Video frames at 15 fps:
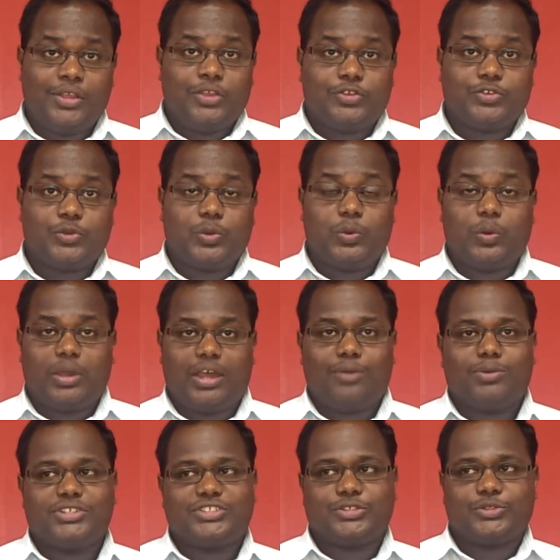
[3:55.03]
So I
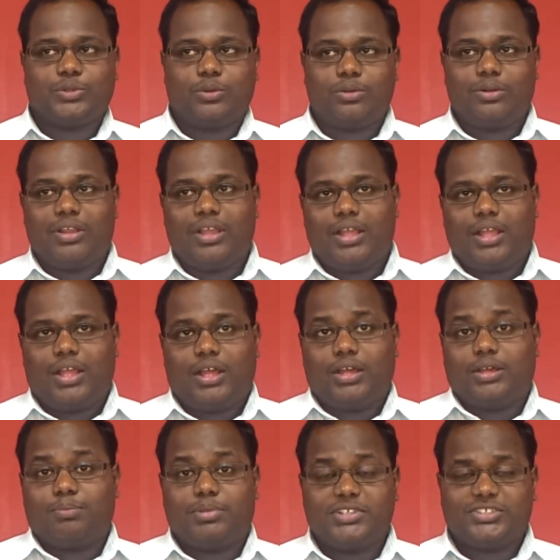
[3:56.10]
was the sole
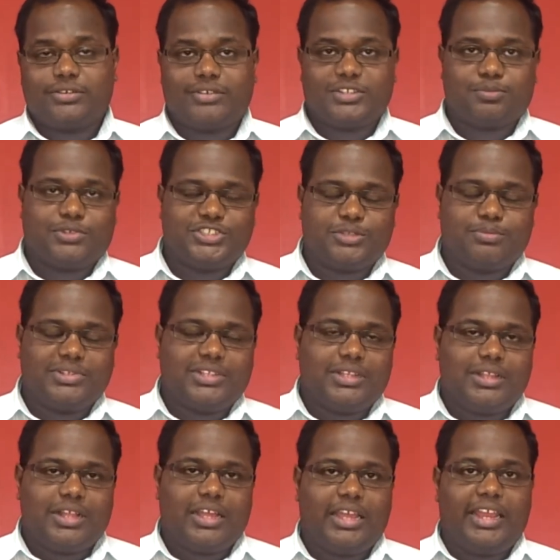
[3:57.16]
person responsible
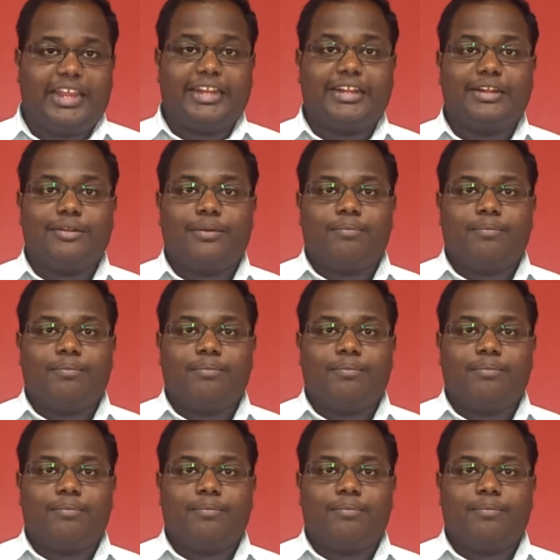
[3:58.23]
in